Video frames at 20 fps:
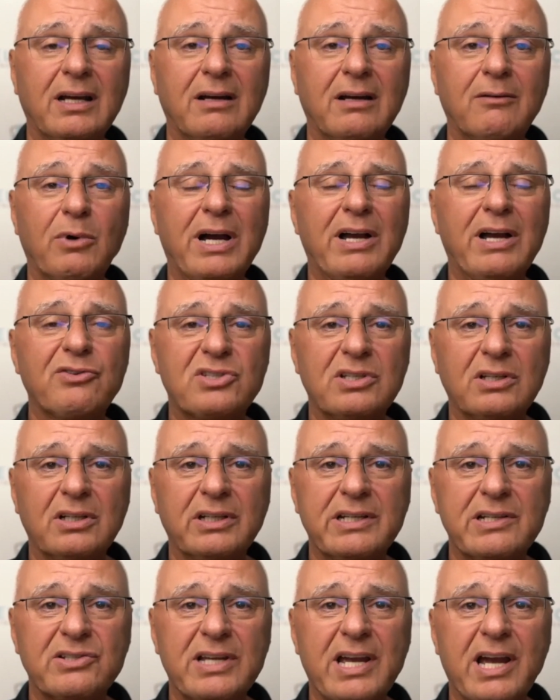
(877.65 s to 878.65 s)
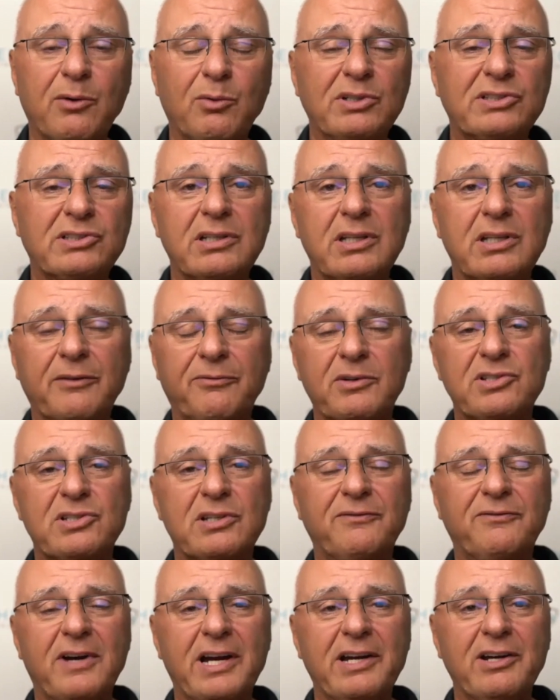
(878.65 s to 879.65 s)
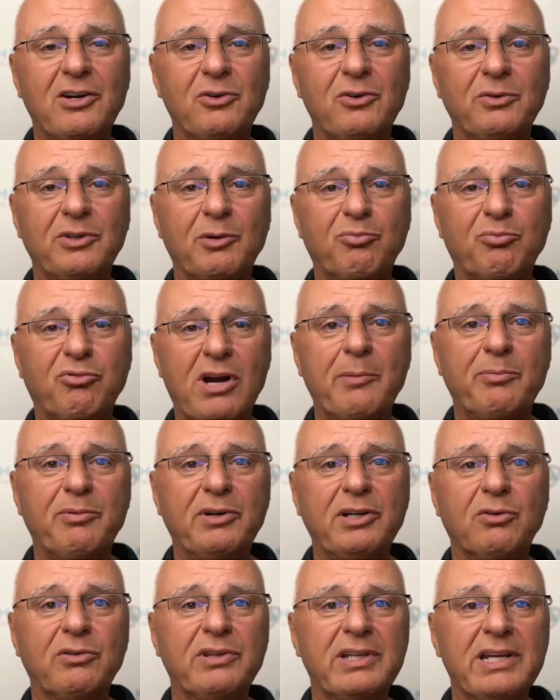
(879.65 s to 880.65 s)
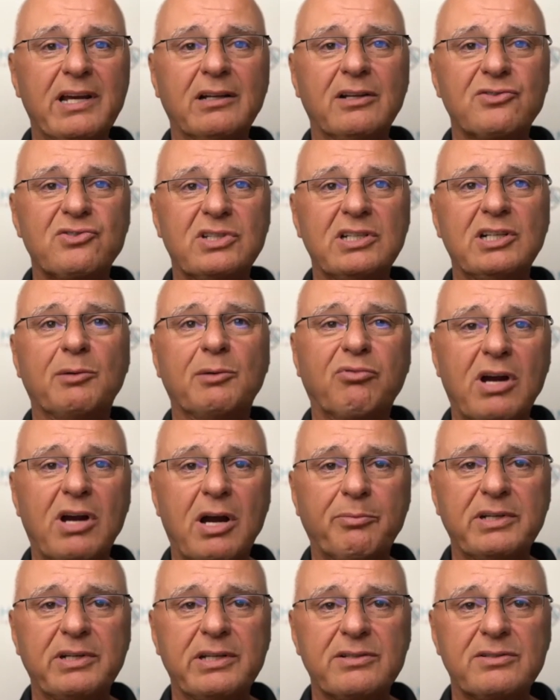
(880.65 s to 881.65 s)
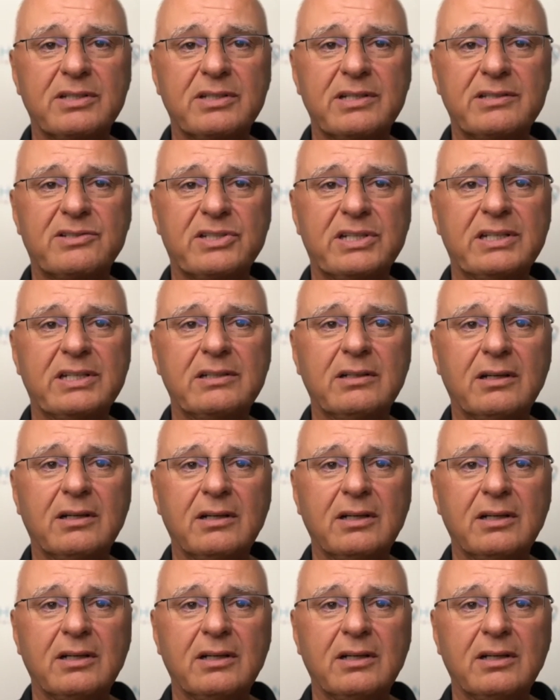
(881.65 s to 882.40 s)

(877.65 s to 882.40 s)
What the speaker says: Well, how silly is that? What's the difference if I own the property or the LLC the property sits in?